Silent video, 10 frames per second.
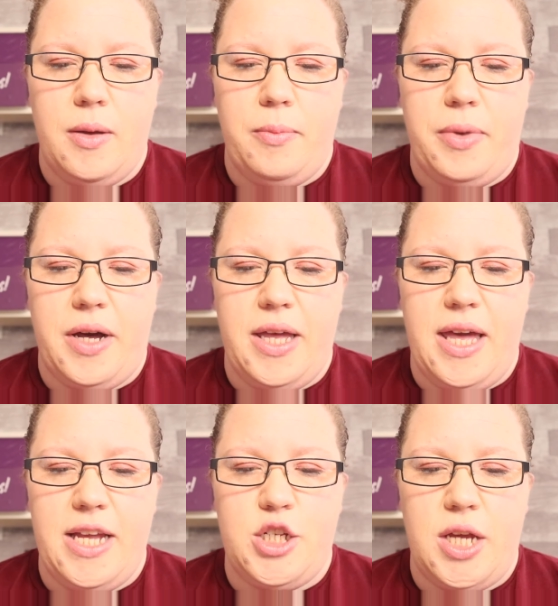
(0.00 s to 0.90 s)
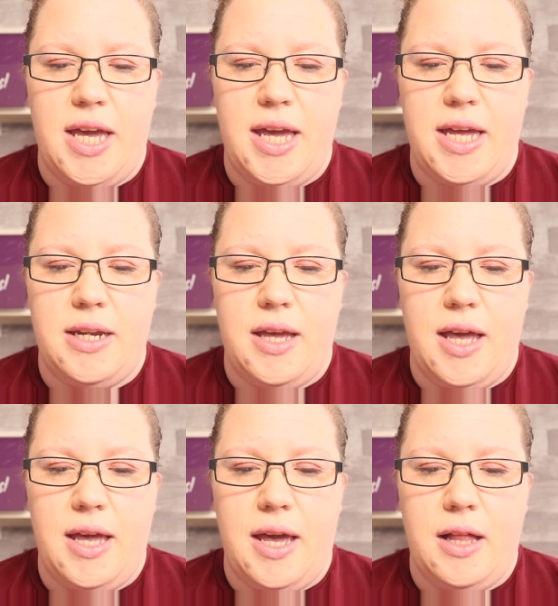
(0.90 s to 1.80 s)
by
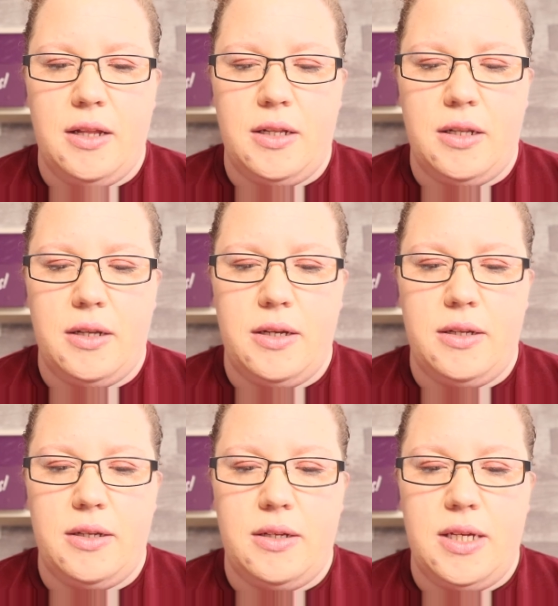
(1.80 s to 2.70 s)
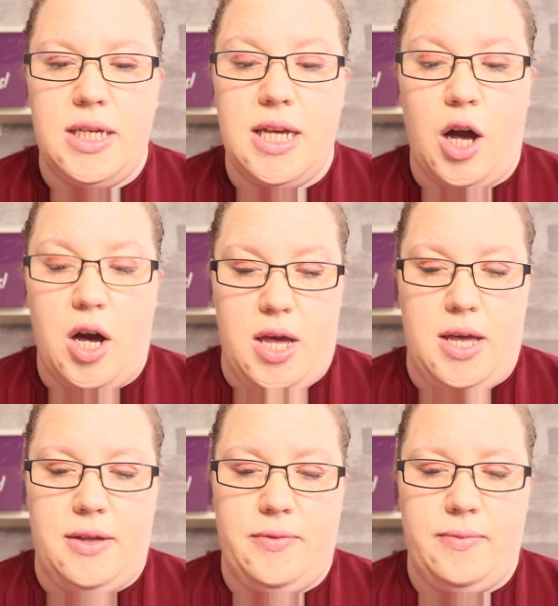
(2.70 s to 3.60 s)
H-A-N-A-L-E-I.
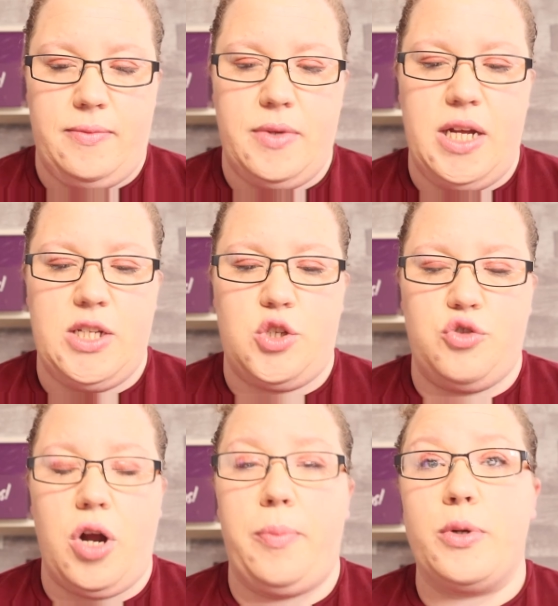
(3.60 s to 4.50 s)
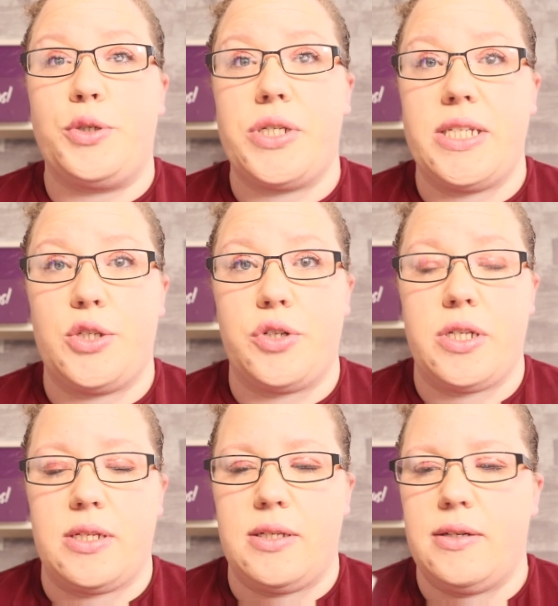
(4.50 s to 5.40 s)
It's tropical
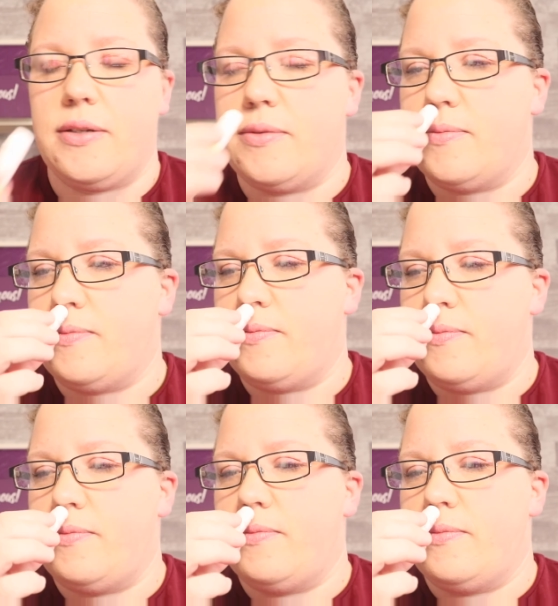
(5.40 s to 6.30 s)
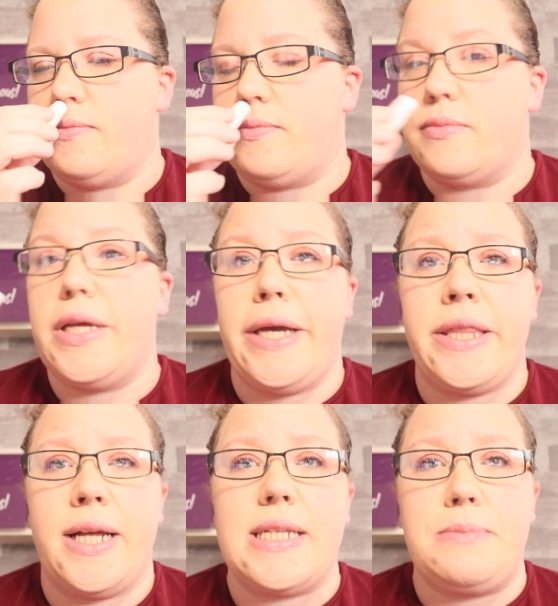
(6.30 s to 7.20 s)
citrus. And
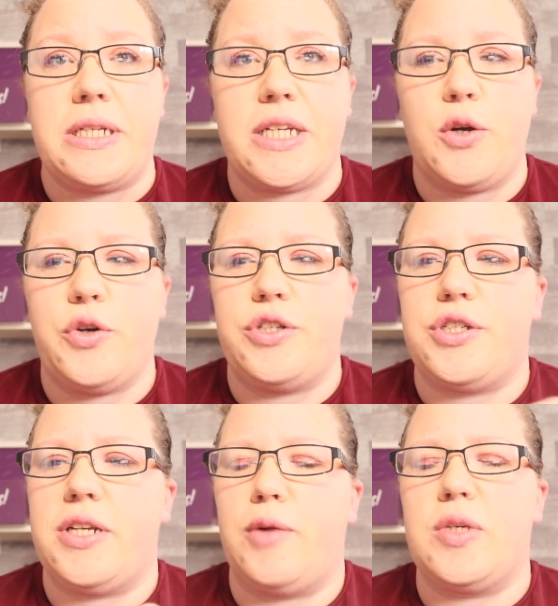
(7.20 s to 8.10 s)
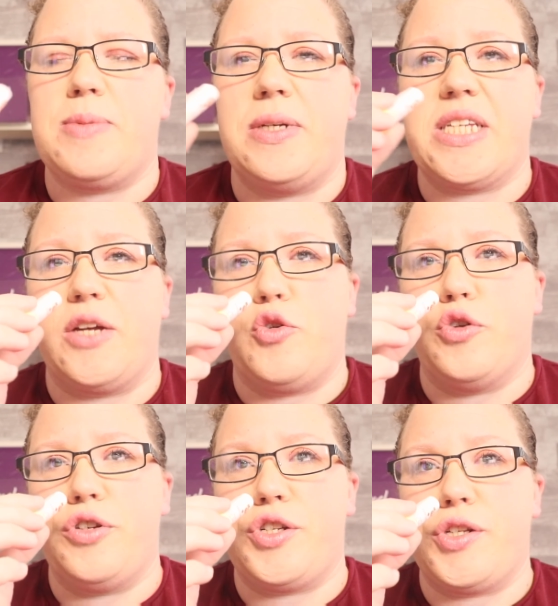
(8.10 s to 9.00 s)
that smells like orange. It almost smells like an
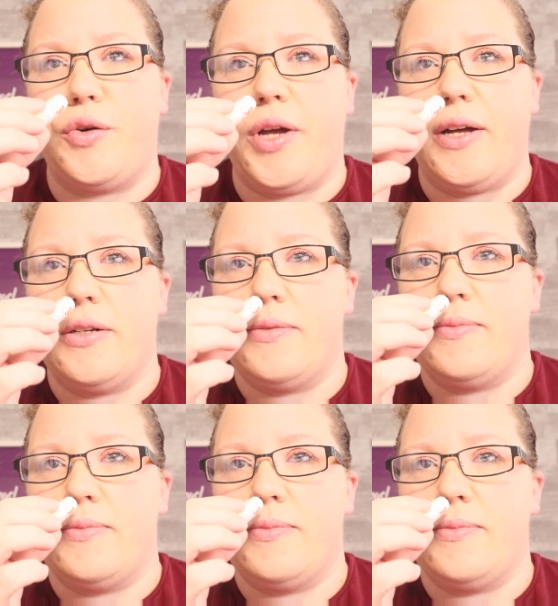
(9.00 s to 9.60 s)
orange soda